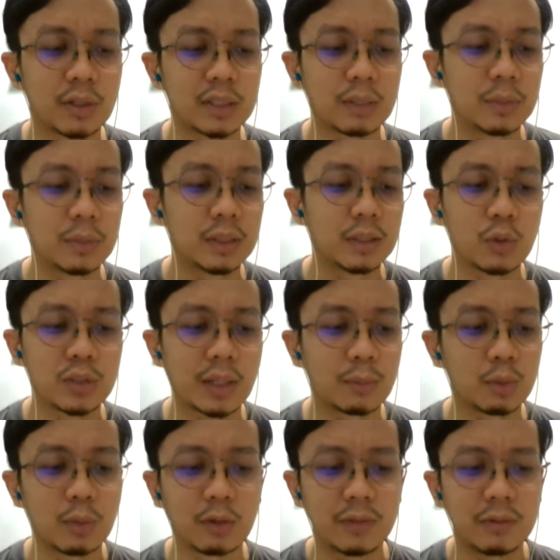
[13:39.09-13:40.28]
for example, goes
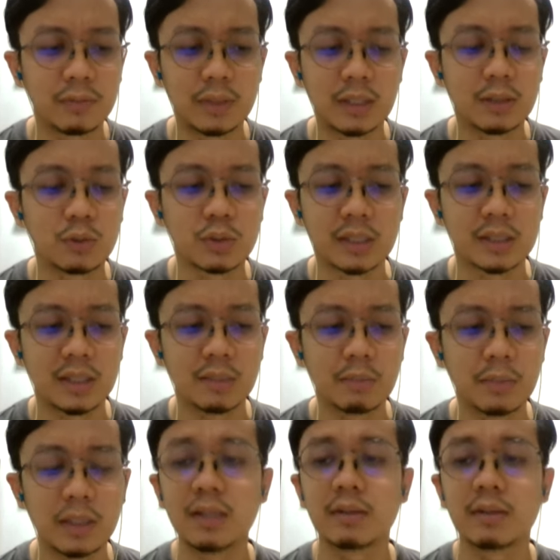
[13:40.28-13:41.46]
up to about 15 to
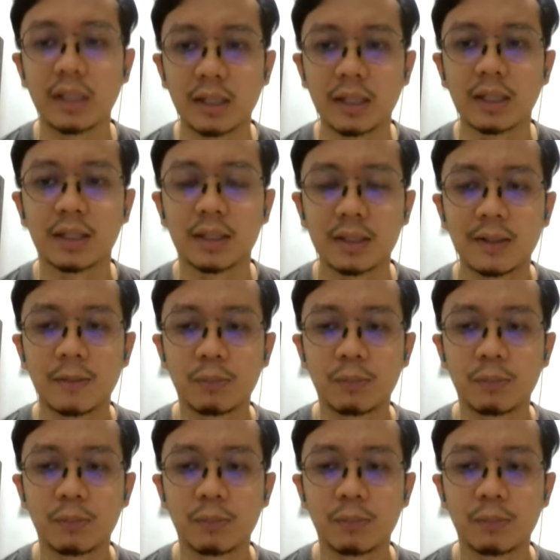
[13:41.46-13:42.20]
16 million ringgit